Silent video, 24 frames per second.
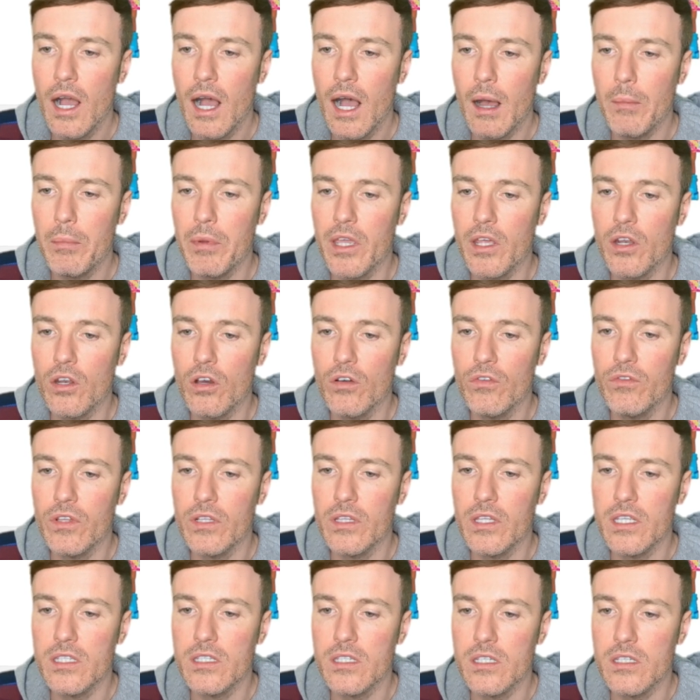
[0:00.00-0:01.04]
Happy enough
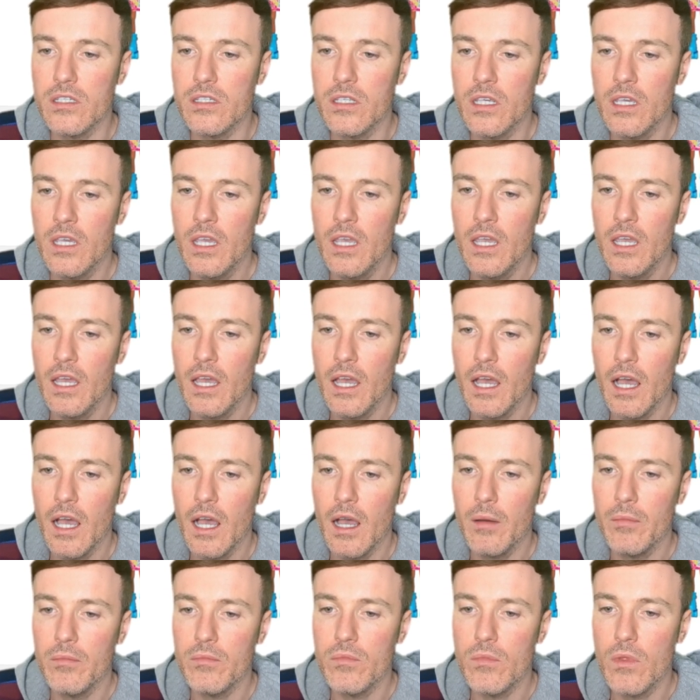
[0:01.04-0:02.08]
that this is
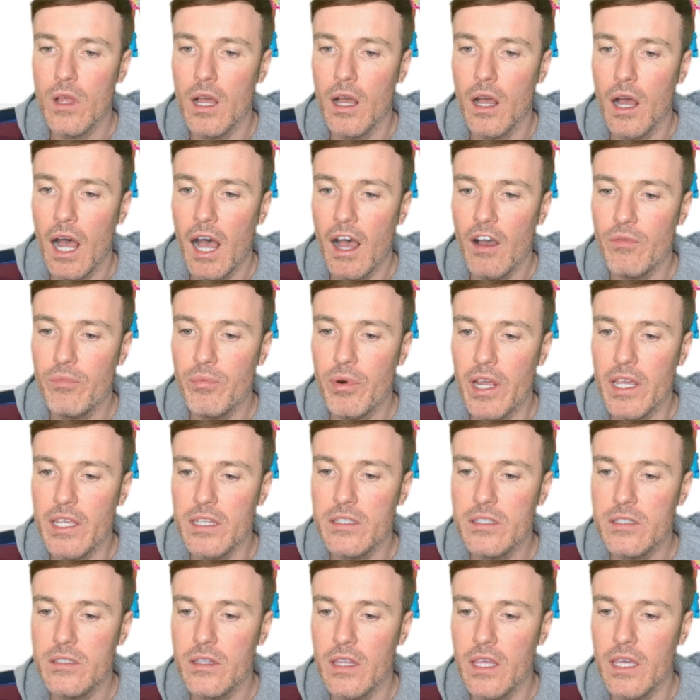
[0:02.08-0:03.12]
half price